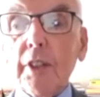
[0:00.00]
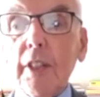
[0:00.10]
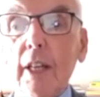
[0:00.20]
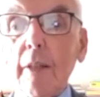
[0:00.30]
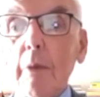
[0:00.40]

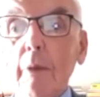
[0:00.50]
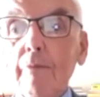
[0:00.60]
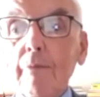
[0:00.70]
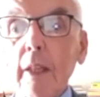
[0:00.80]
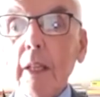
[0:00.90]
time
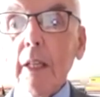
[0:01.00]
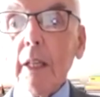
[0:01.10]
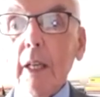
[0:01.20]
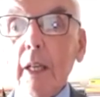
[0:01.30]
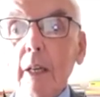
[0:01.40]

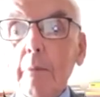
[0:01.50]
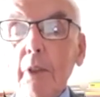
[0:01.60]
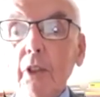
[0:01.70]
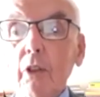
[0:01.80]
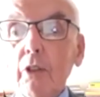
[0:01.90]
and
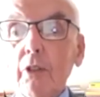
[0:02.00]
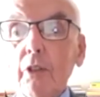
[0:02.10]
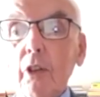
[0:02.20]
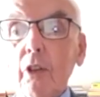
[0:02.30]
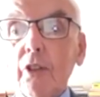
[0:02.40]
beyond
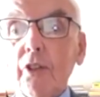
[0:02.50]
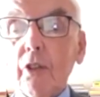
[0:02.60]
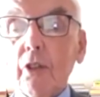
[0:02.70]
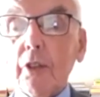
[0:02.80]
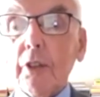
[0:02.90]
our
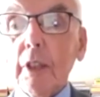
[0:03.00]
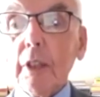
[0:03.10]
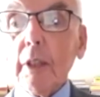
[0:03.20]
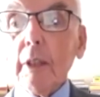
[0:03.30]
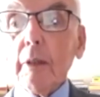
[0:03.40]
short,
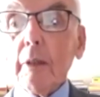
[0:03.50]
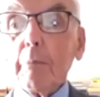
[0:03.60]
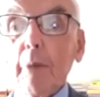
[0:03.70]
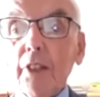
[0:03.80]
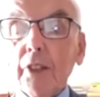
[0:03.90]

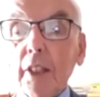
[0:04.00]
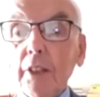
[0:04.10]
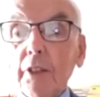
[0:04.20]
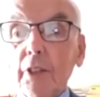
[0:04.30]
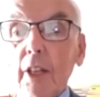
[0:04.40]

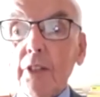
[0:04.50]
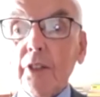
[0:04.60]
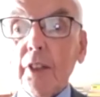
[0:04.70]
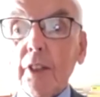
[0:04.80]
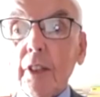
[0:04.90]
passing,
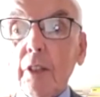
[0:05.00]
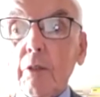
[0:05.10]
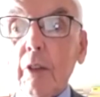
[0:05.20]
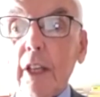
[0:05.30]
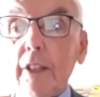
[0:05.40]
transient
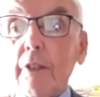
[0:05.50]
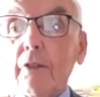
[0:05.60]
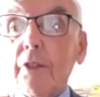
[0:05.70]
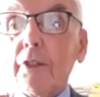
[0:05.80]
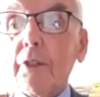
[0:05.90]
little
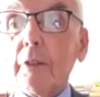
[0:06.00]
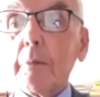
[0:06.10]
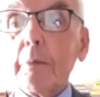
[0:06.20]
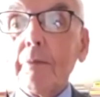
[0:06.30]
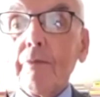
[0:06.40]
lives.
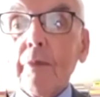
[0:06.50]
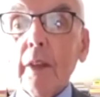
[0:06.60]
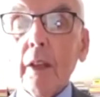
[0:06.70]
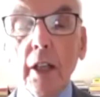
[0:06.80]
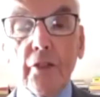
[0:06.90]

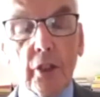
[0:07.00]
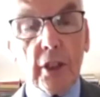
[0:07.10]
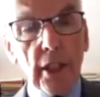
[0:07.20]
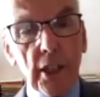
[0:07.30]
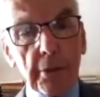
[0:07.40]
Have you
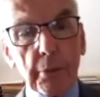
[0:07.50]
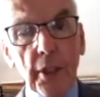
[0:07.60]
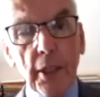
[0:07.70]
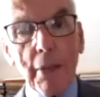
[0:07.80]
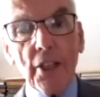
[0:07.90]
grasped
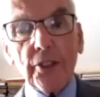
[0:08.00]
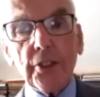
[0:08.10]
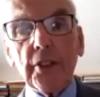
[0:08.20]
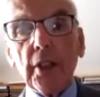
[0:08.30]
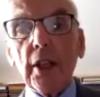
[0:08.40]
the
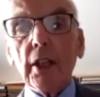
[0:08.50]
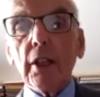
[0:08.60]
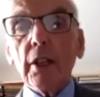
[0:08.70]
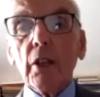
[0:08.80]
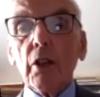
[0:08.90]
immensity
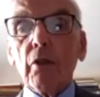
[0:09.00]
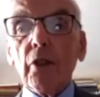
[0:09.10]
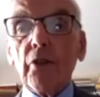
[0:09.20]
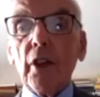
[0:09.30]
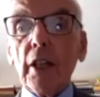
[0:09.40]
of the
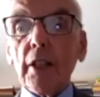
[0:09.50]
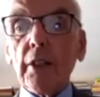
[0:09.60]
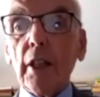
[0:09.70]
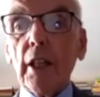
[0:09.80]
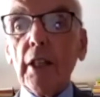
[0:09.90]
fact
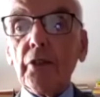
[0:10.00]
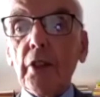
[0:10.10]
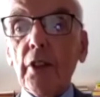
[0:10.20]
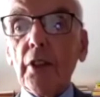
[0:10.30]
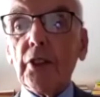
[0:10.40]
that
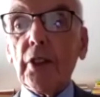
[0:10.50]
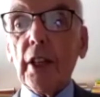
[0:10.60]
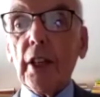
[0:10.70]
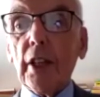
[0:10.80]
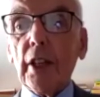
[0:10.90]
after this
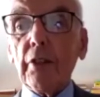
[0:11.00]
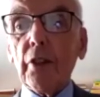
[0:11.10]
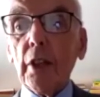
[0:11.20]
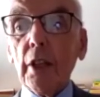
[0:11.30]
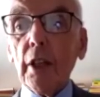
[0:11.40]
life
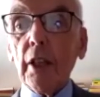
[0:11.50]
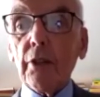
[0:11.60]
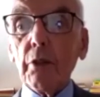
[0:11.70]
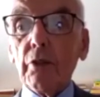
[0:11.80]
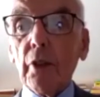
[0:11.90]
is
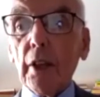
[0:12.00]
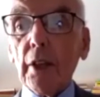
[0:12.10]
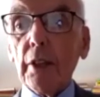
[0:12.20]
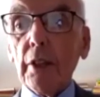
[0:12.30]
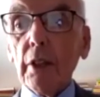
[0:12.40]
over,
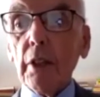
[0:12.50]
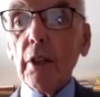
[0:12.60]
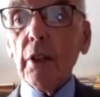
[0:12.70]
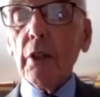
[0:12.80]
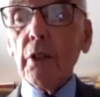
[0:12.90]

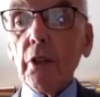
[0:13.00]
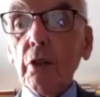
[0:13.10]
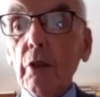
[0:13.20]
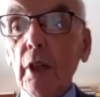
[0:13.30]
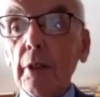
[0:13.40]

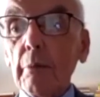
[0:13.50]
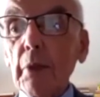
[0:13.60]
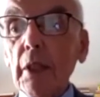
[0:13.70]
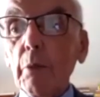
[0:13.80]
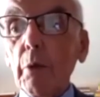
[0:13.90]
you and
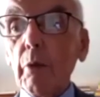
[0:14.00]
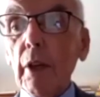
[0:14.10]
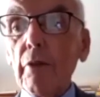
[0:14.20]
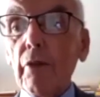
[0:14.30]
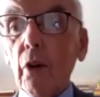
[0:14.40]
me will
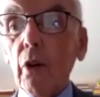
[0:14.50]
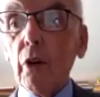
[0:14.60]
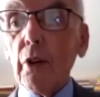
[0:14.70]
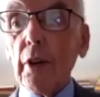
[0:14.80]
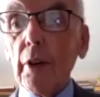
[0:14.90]
live
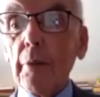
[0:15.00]
on?